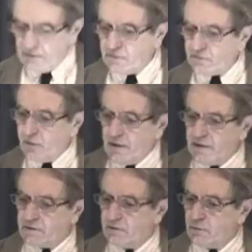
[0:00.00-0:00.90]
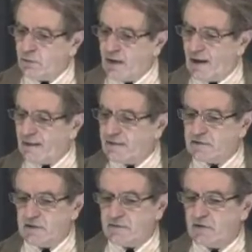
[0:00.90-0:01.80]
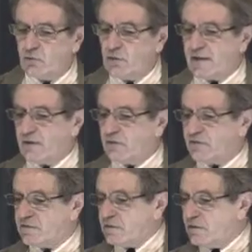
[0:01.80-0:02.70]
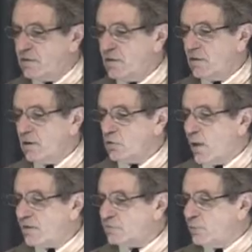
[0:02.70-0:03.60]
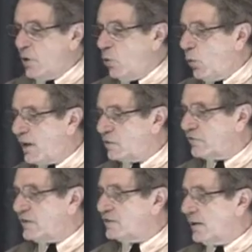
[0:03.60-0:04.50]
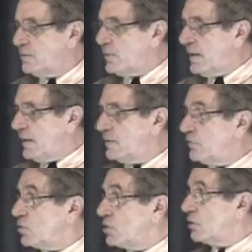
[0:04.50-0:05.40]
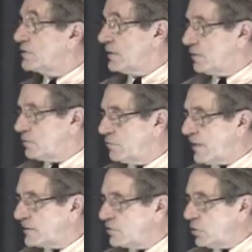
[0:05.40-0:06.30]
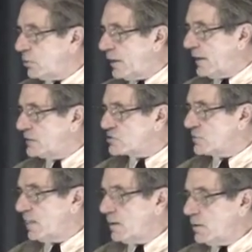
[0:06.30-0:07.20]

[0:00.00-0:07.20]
is the hidden reality that you cannot see. You have to be aware of it and behave according to that knowledge.